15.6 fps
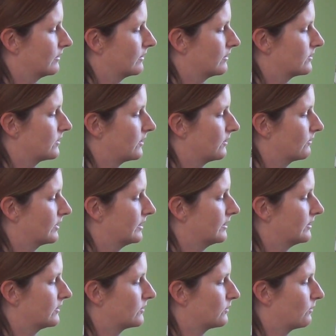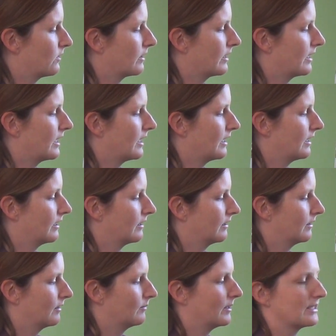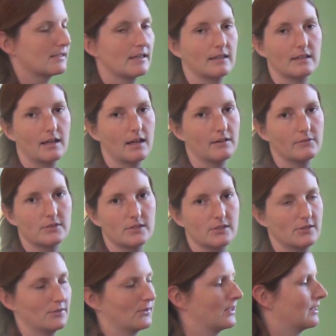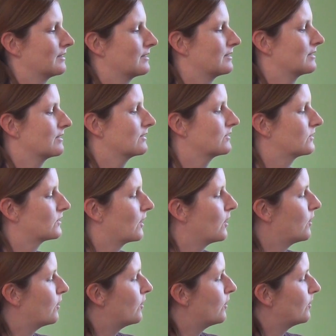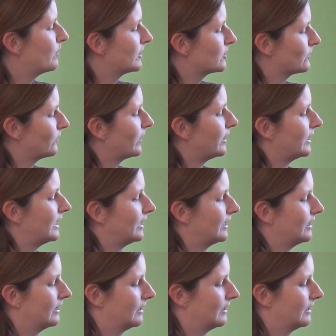So you read the story. My son loves to do this. It's so much fun.